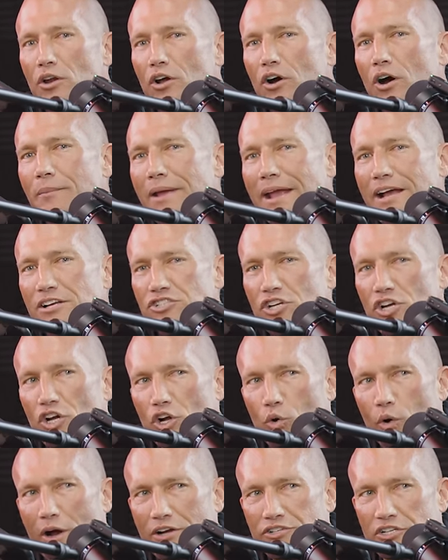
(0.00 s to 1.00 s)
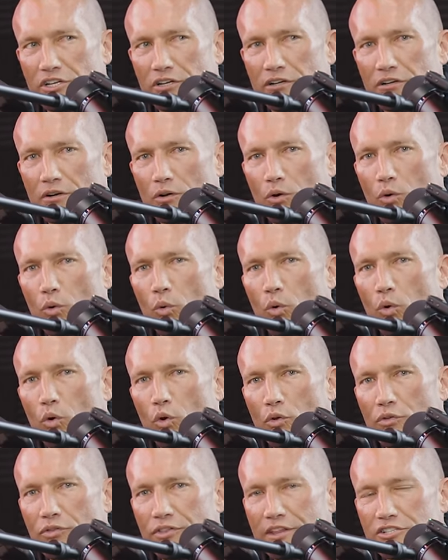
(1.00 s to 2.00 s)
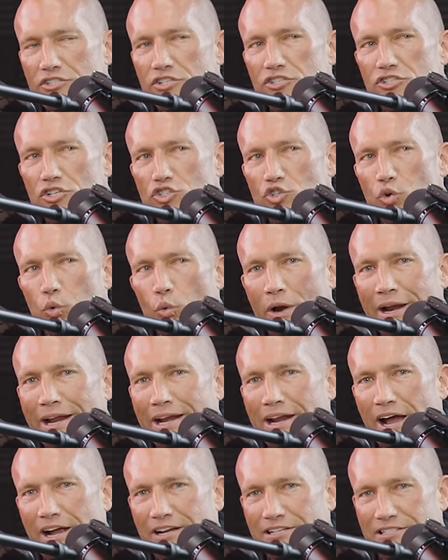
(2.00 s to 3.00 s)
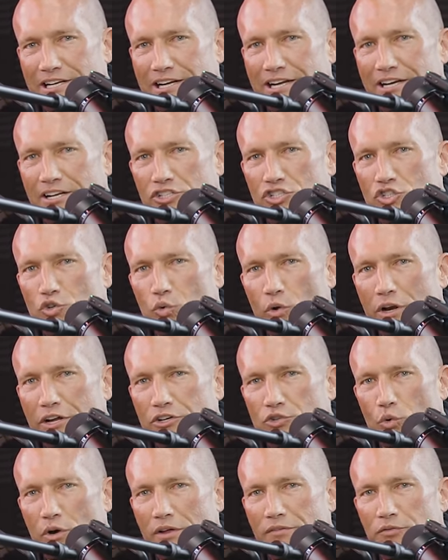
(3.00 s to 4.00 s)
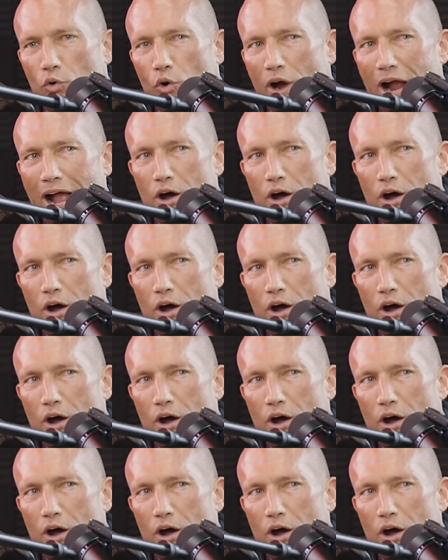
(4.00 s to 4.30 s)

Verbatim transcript: Let me ask you a question. This is a 2019. It's 2024.